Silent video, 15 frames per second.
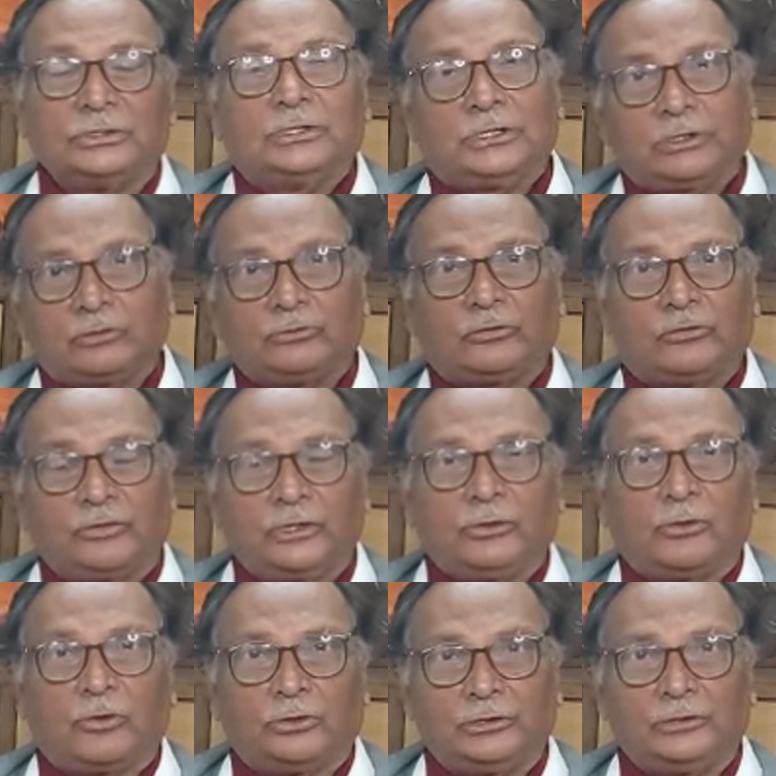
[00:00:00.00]
It was a very
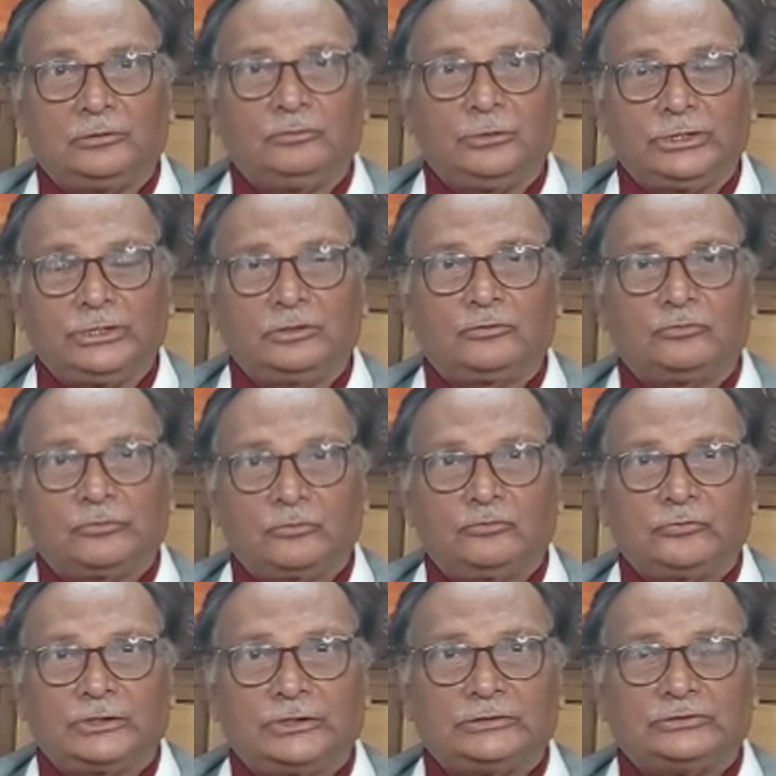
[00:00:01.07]
cordial meeting of two
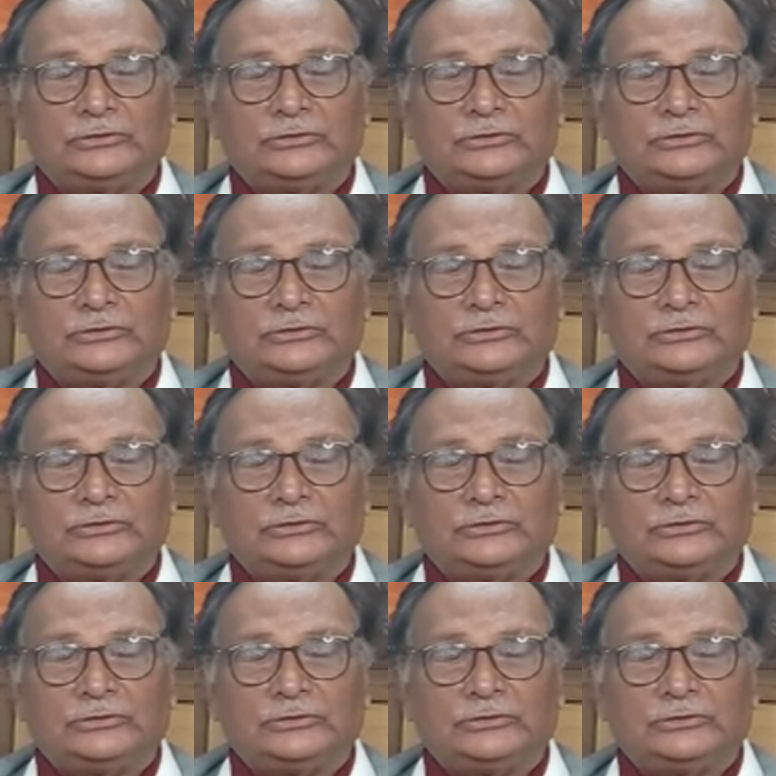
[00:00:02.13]
friends.